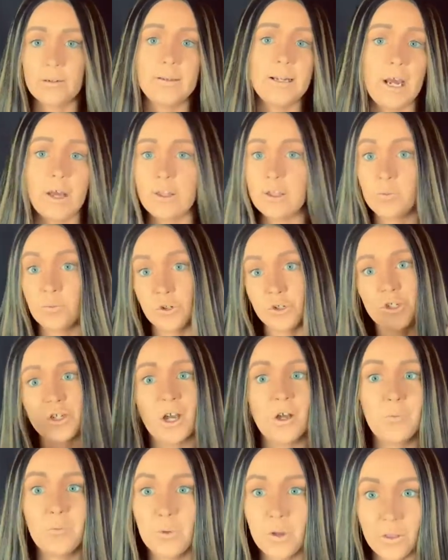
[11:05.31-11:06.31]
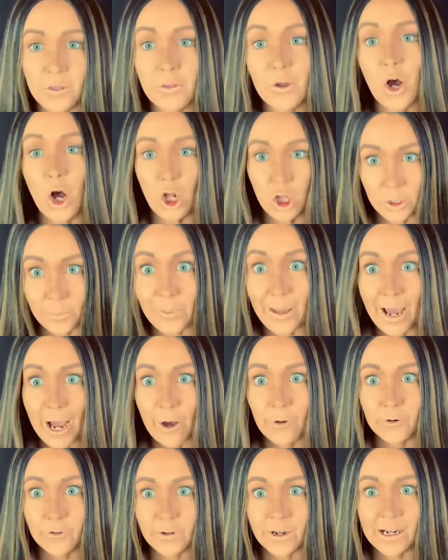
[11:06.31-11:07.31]
now that we're done with all the
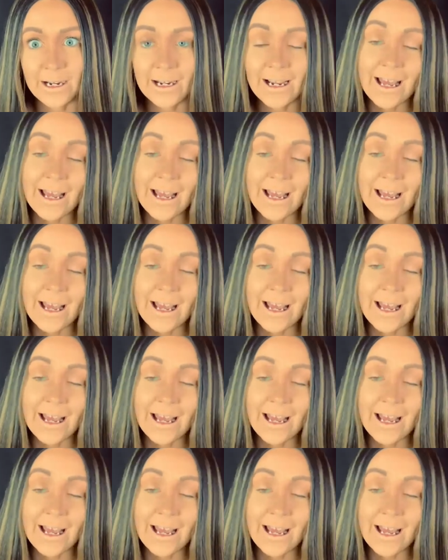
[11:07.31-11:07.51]
powdering,